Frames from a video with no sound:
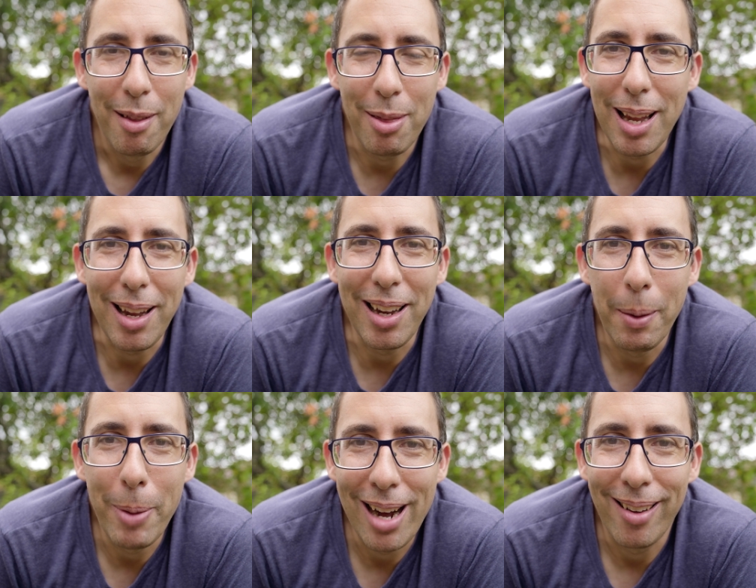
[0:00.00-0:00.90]
thinking
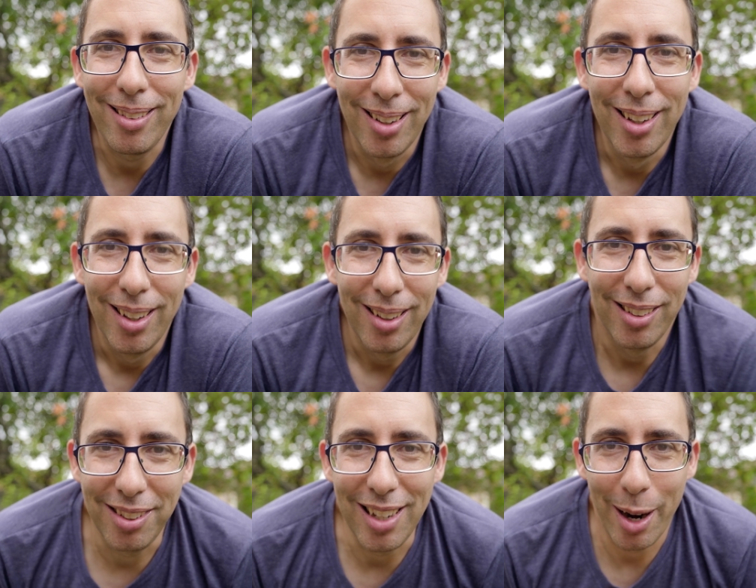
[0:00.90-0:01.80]
about
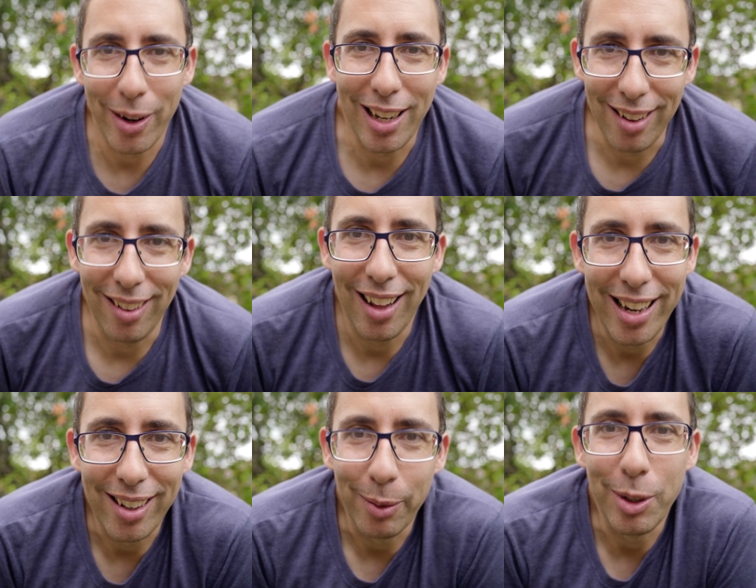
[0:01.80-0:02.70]
sharing it
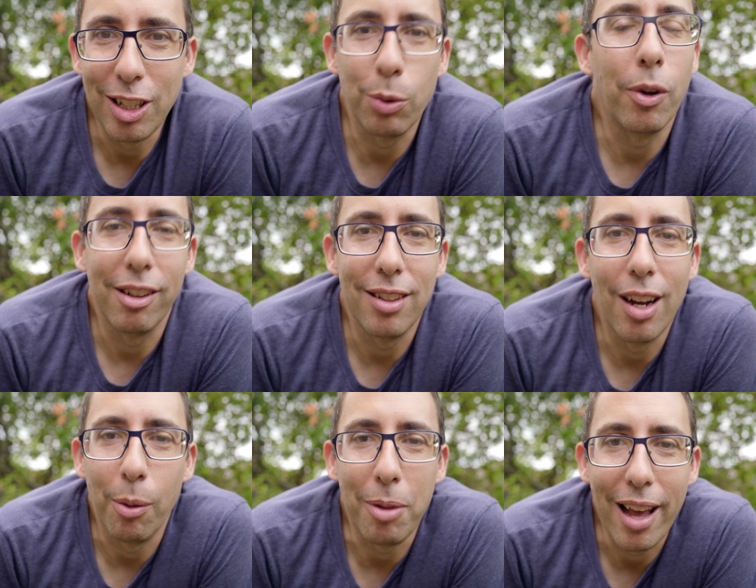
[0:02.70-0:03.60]
later. We just wanted to
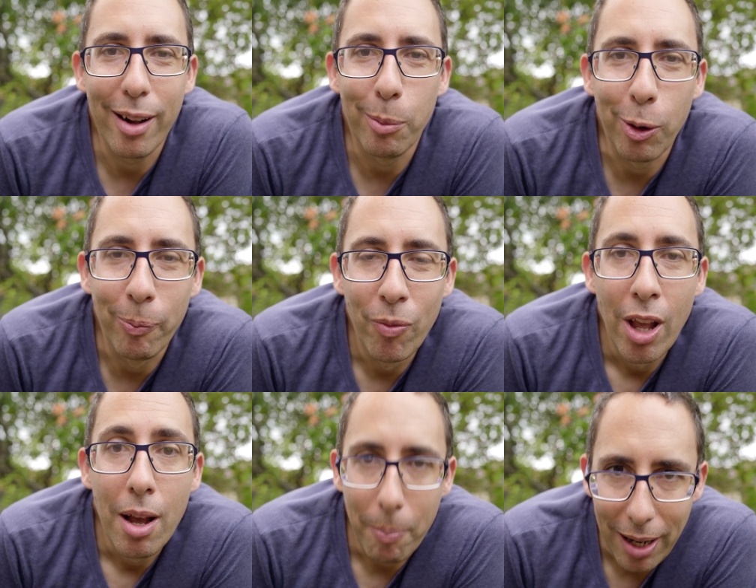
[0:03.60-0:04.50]
help the animal.
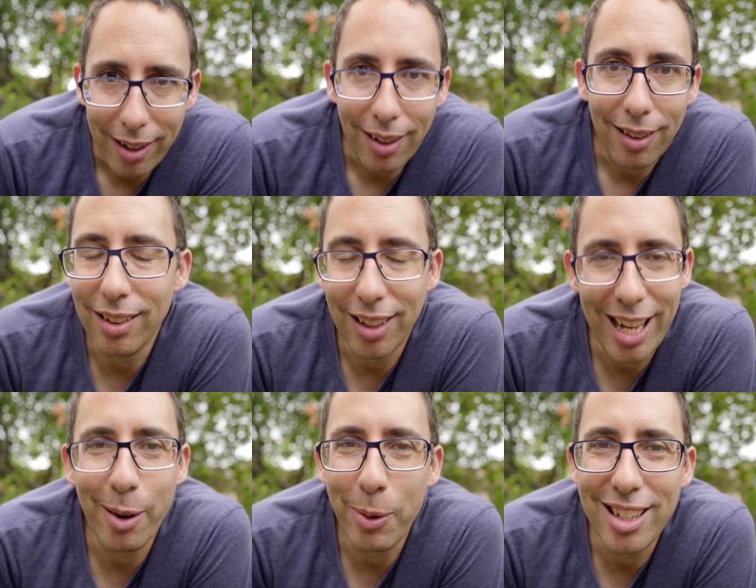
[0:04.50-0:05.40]
But
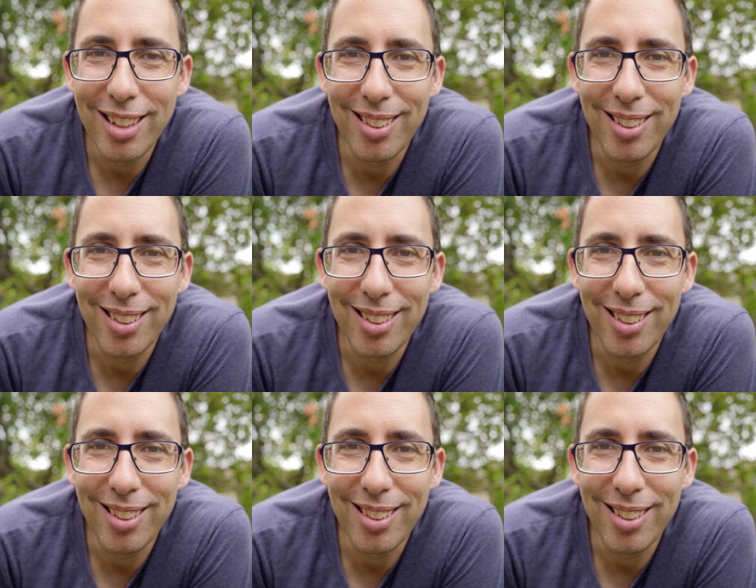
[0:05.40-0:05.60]
later we did